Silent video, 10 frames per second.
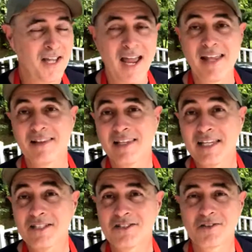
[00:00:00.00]
at
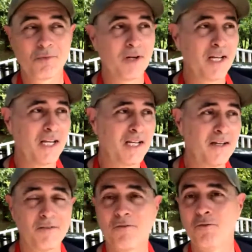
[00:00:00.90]
least
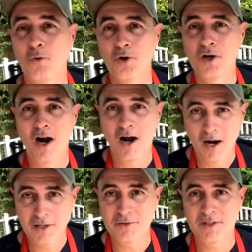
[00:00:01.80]
300 to
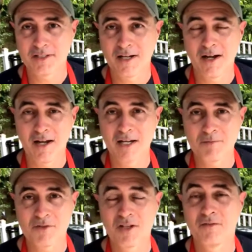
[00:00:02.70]
400
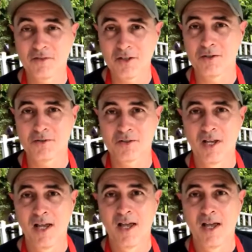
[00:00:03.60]
times of use.